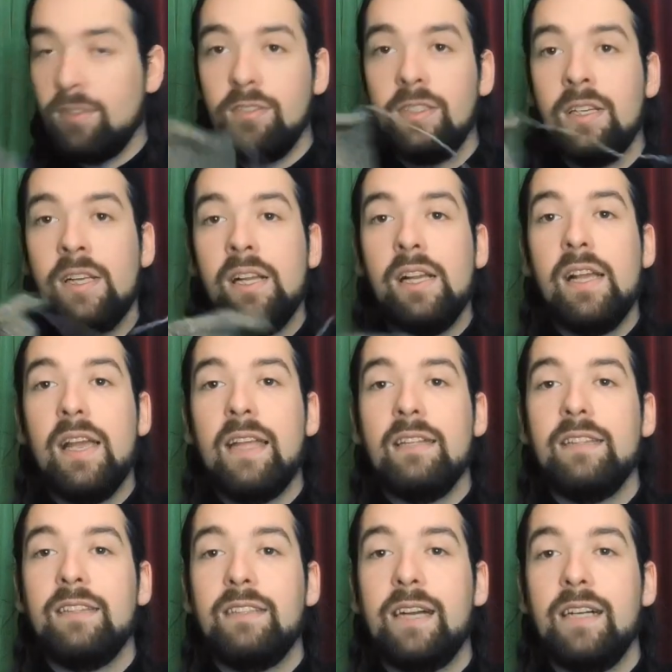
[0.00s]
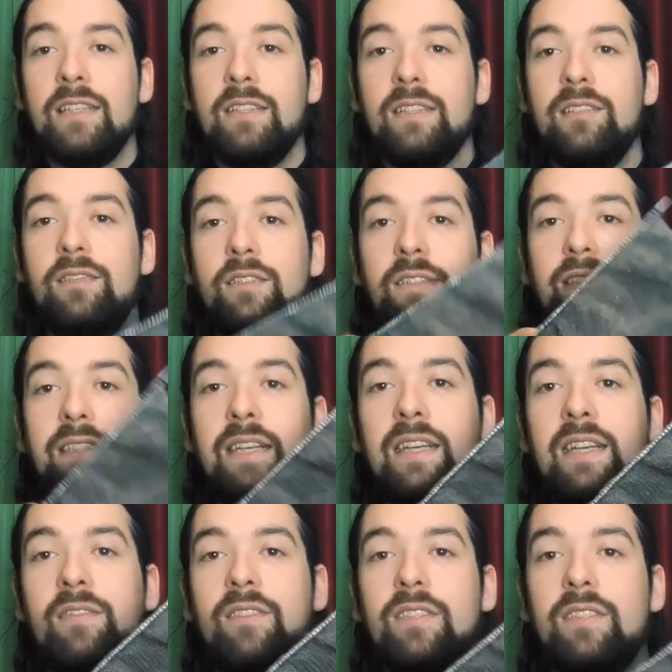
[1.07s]
on and started for the
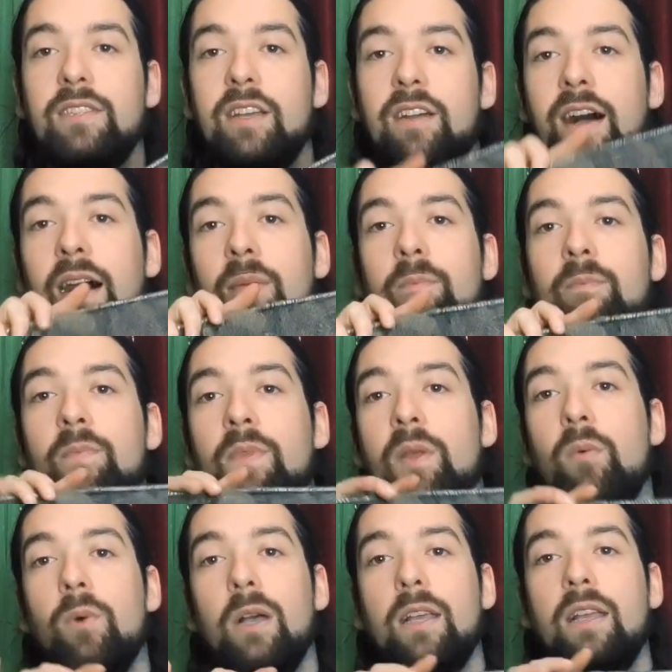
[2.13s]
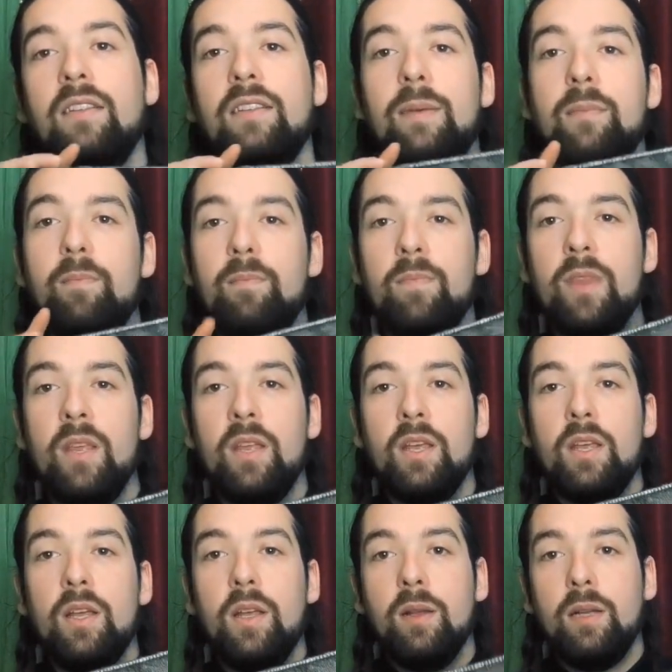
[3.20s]
sleeves, so I'm working them
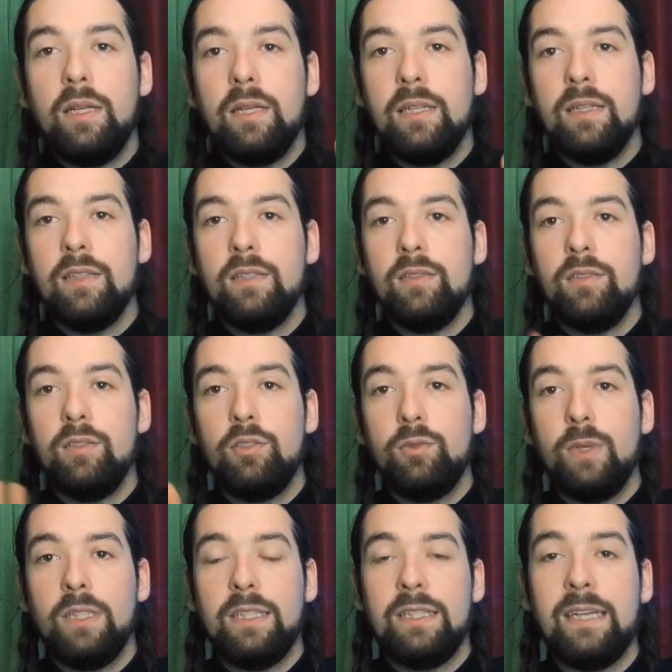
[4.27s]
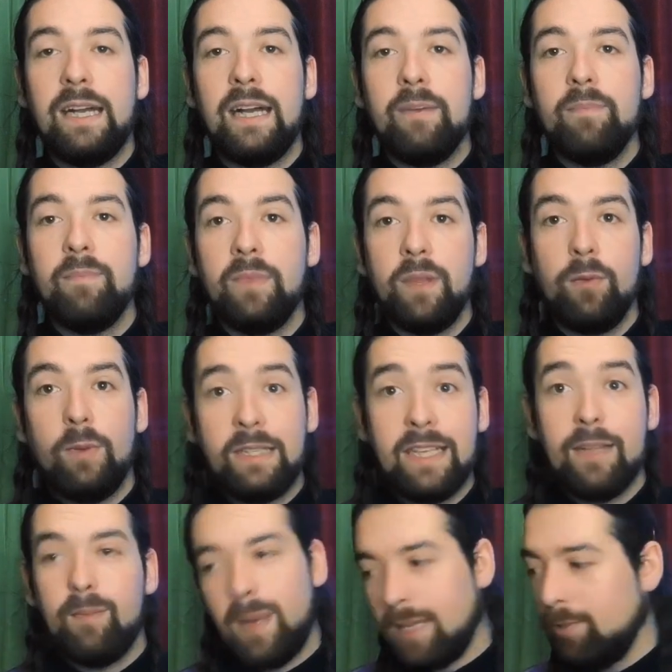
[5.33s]
two at a time. We'll
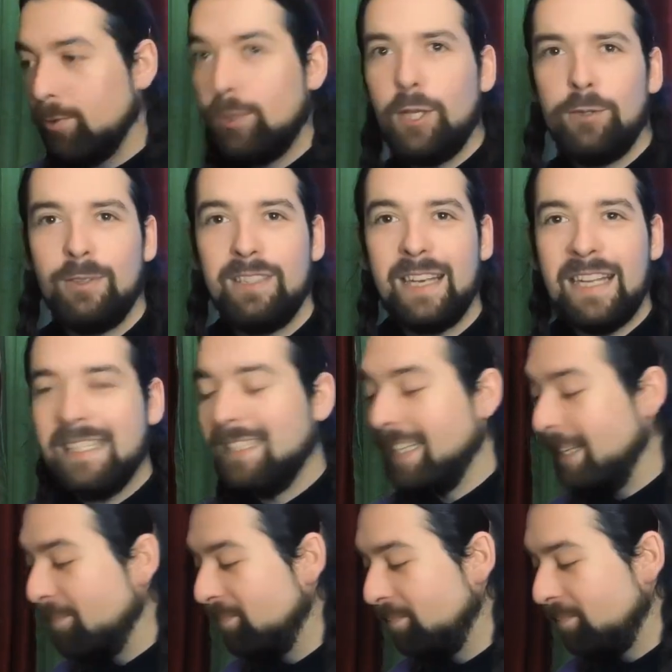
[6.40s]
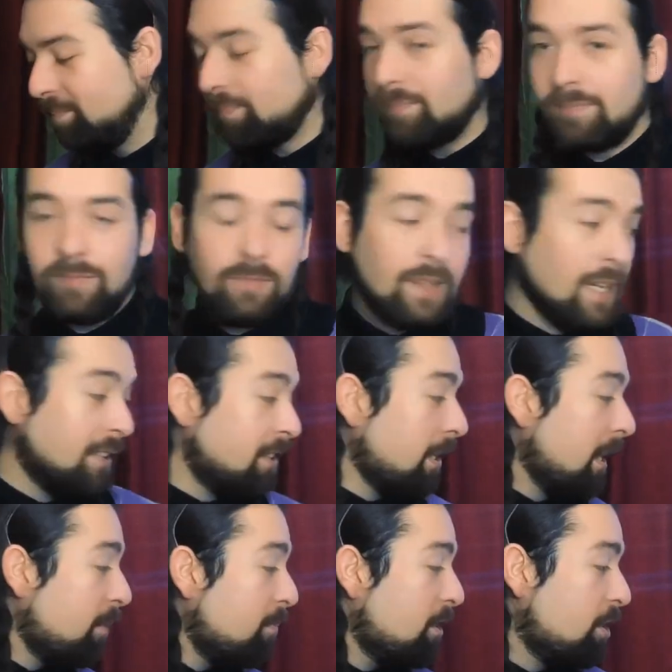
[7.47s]
get back to those later. So
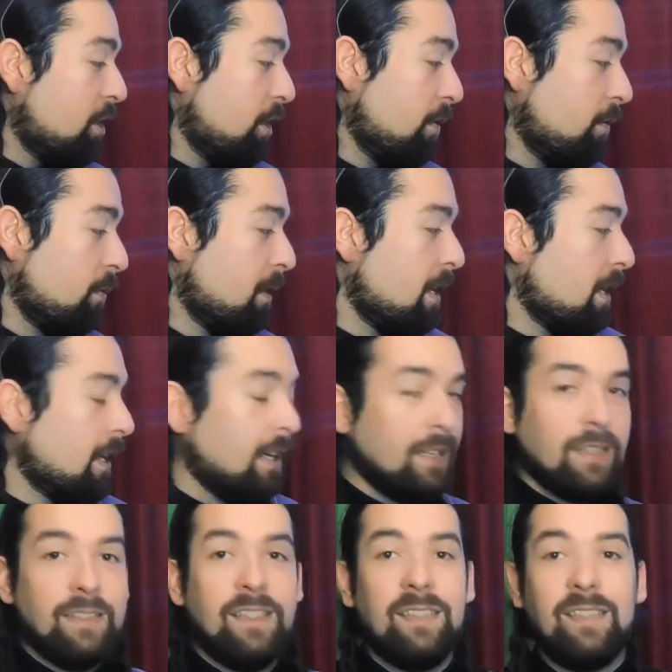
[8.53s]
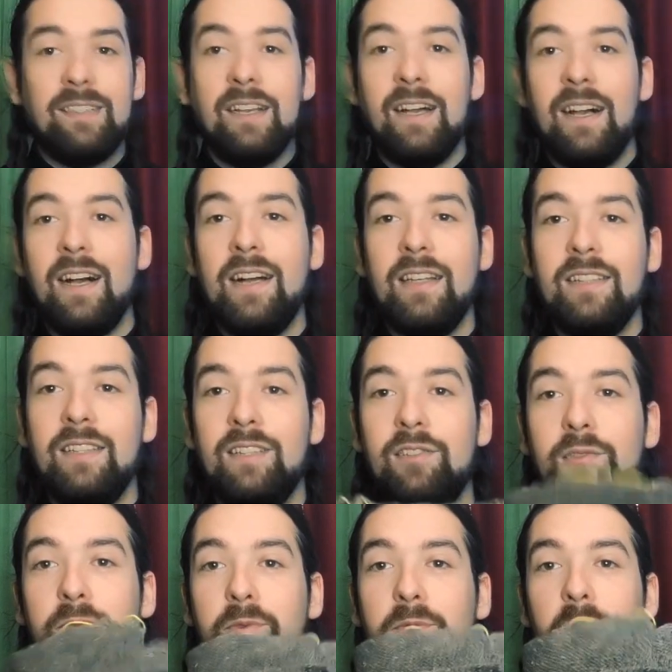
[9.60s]
let me show you. These are the
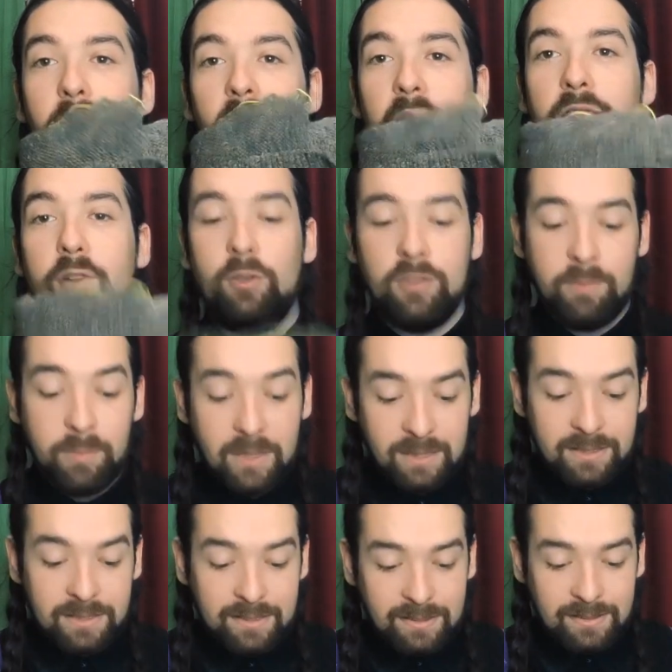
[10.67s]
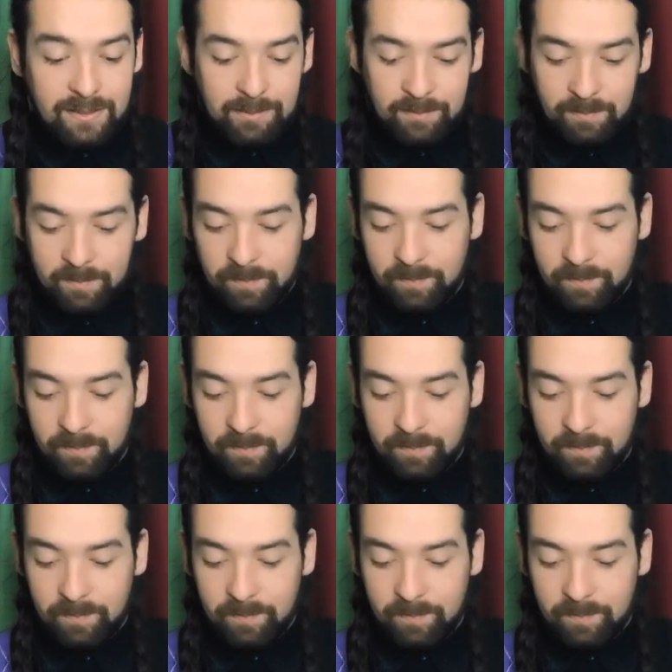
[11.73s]
two front pieces.